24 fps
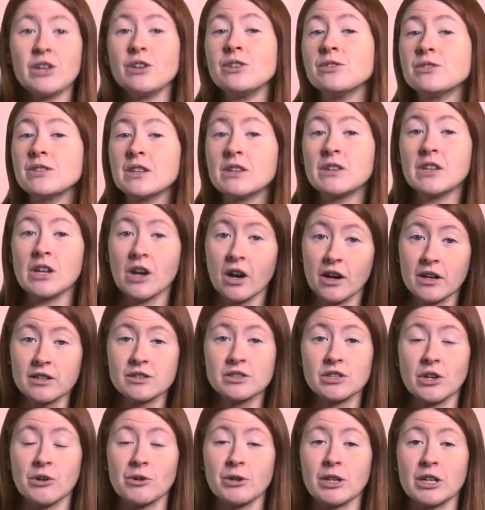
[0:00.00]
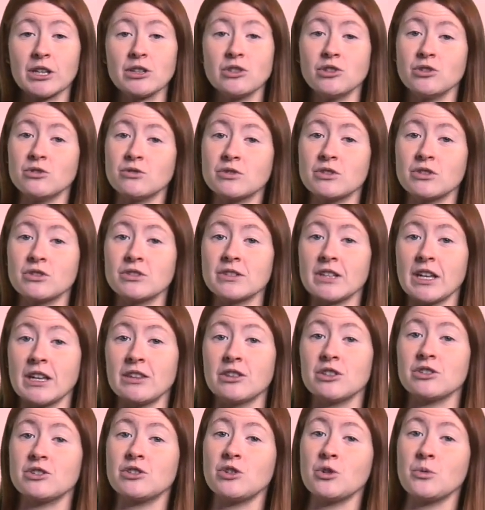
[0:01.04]
Using the art token, users
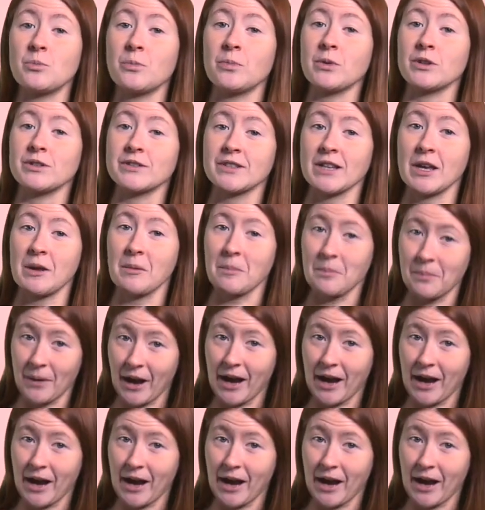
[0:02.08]
get the 2%